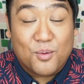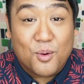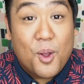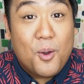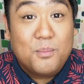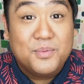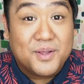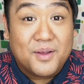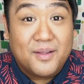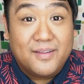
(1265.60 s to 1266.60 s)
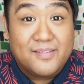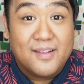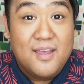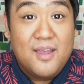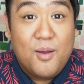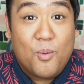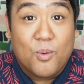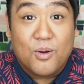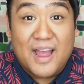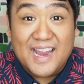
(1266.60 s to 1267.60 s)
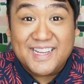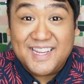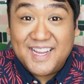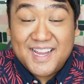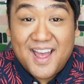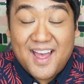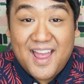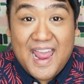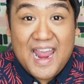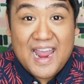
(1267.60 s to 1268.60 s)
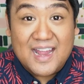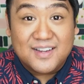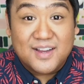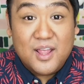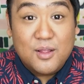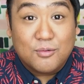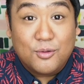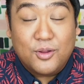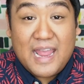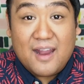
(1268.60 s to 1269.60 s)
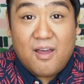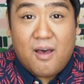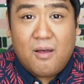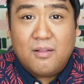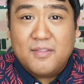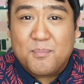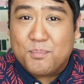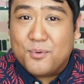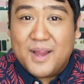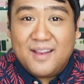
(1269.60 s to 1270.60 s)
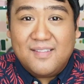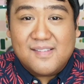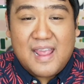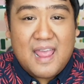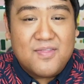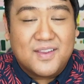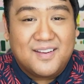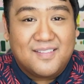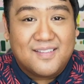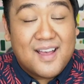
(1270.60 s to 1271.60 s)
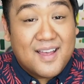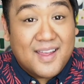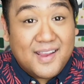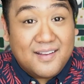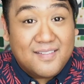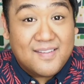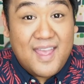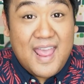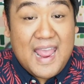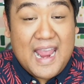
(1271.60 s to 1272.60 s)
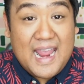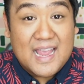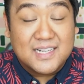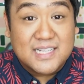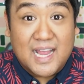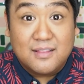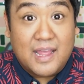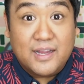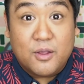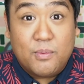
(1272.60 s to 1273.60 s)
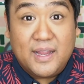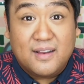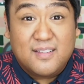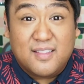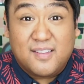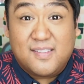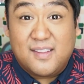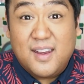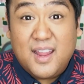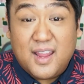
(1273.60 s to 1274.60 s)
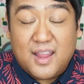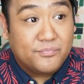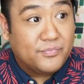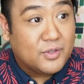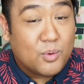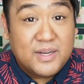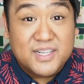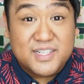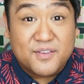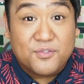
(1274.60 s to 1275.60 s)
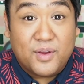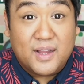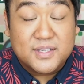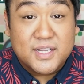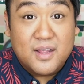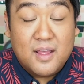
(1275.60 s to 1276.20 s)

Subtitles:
or Home Goods or IKEA and look at all of the prints and the designs, and I like going into the city, going to different